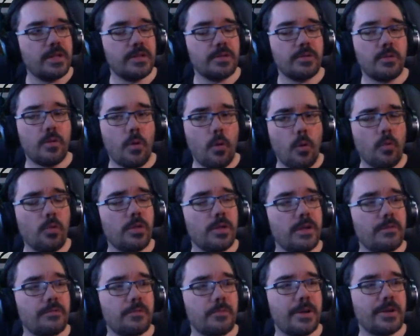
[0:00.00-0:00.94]
all the
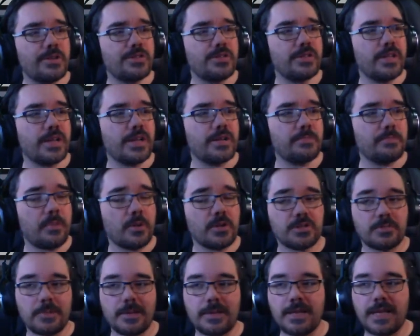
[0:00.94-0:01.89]
information they could
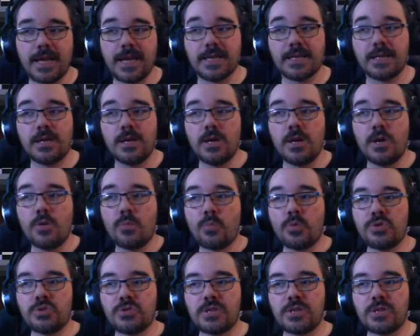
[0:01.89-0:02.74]
possibly need, which is a